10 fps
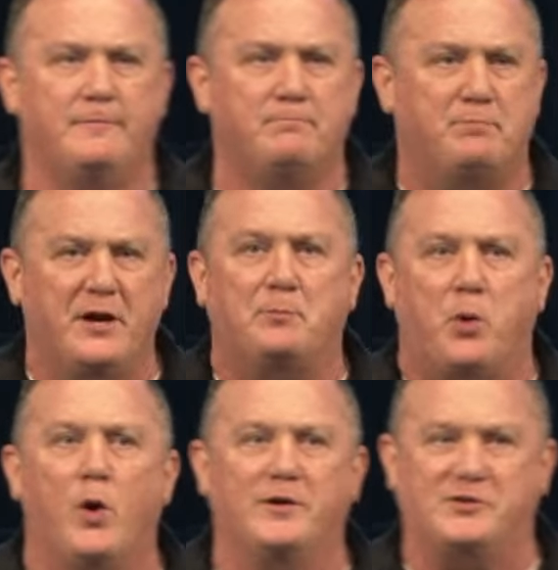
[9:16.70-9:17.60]
big
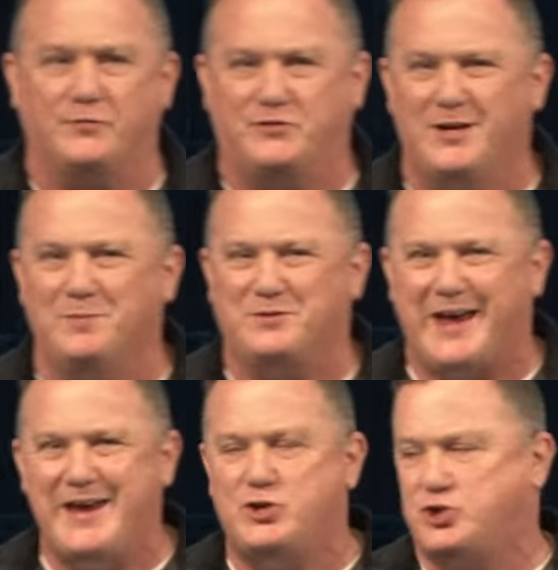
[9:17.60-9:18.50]
points of
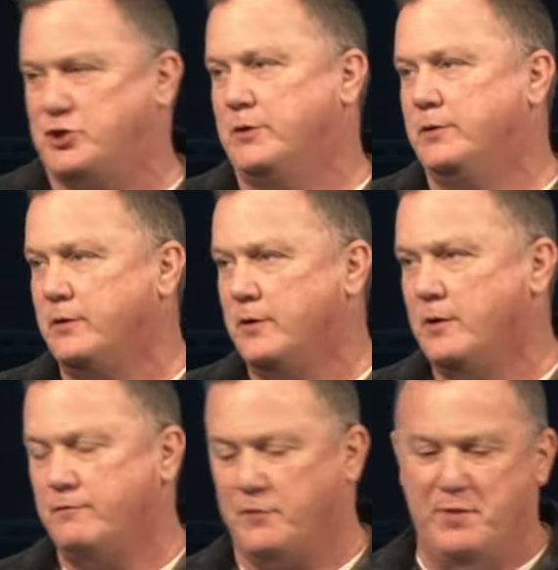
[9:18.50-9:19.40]
temptation
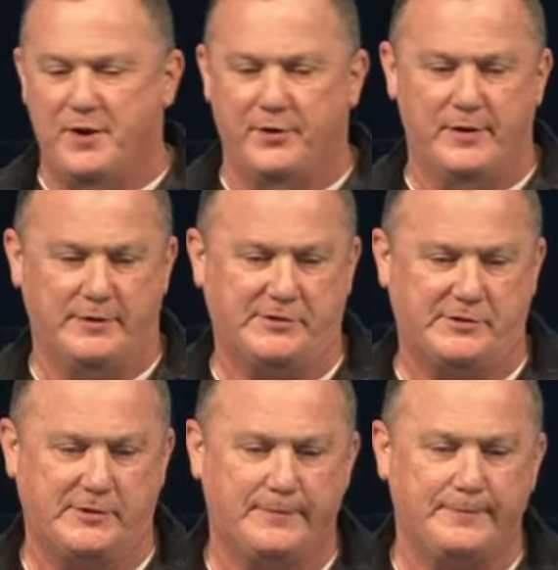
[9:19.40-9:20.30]
for
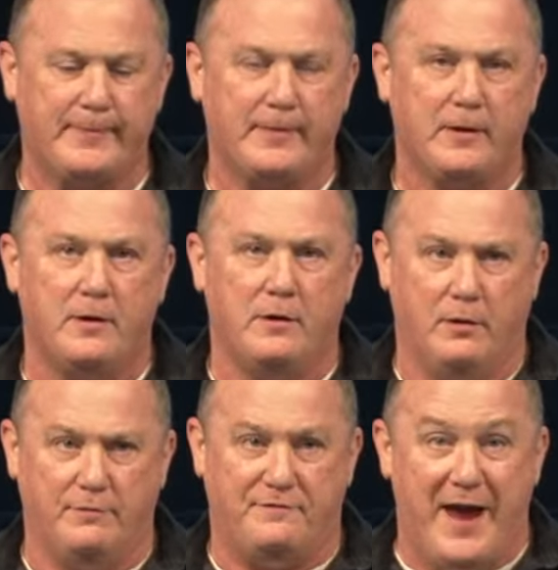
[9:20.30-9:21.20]
bitterness.
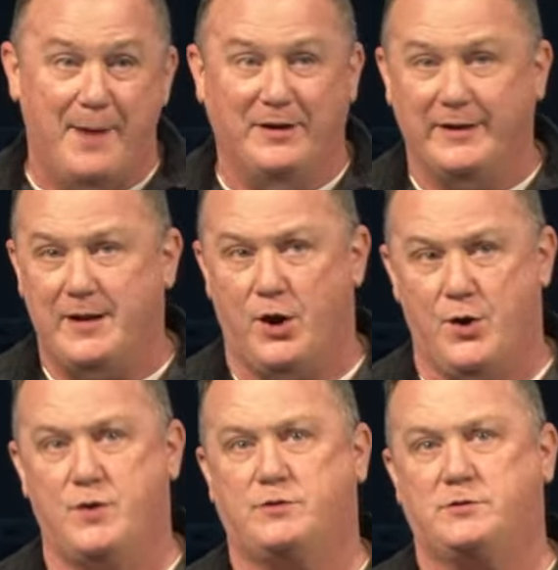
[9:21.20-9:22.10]
Family
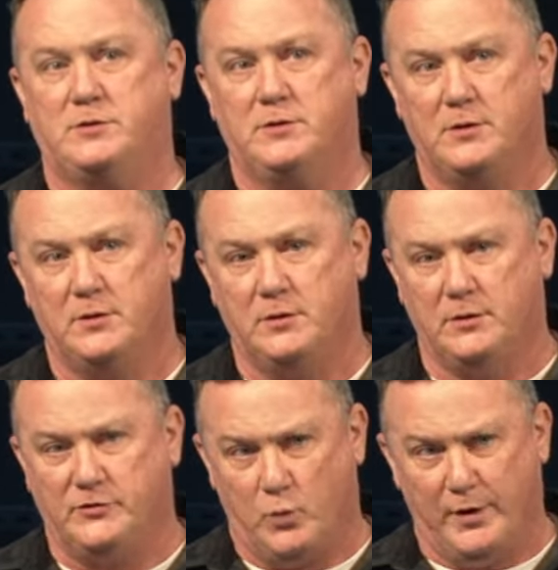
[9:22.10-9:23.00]
hurt
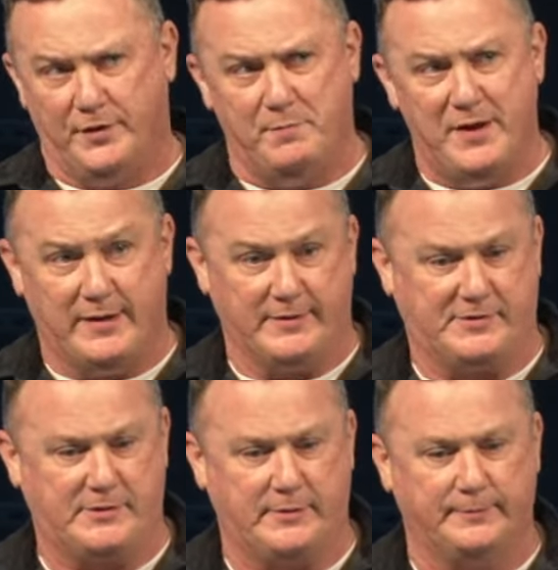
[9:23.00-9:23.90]
is one of the
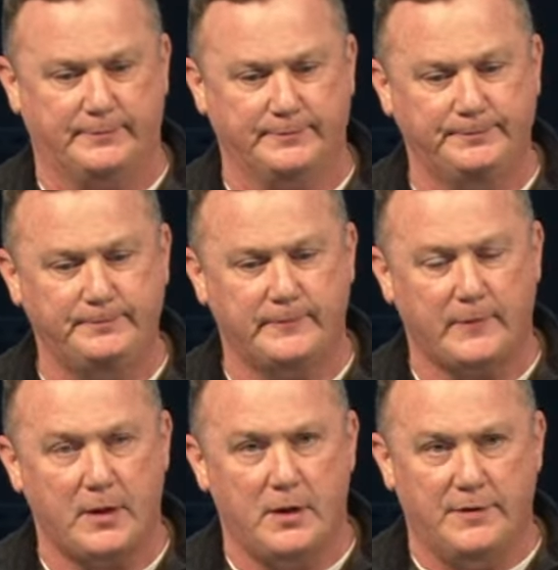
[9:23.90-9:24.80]
biggest.
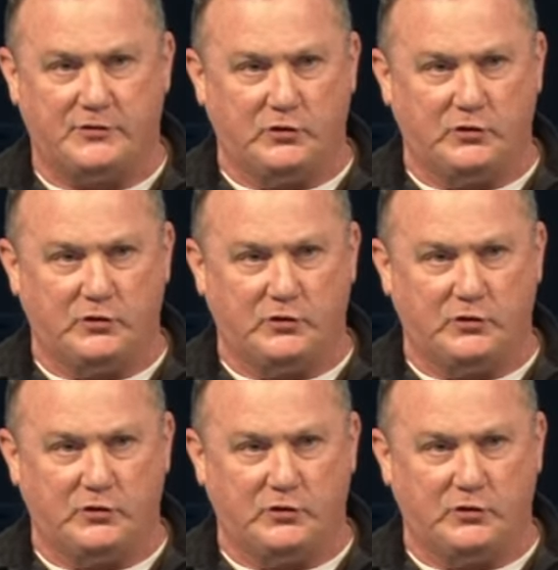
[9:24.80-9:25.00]
This